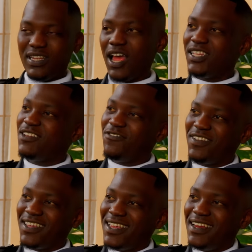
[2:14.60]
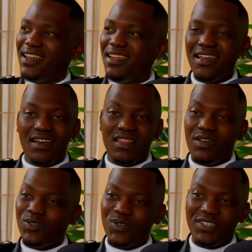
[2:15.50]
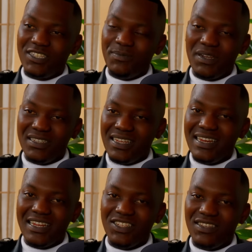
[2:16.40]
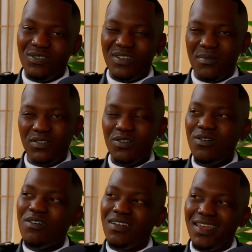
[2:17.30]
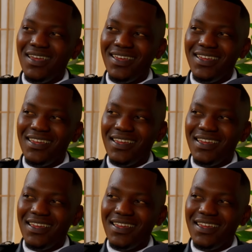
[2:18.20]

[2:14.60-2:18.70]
ukuthi ayisefikile. Otherwise, when she speaks English and then you're going, oh, okay.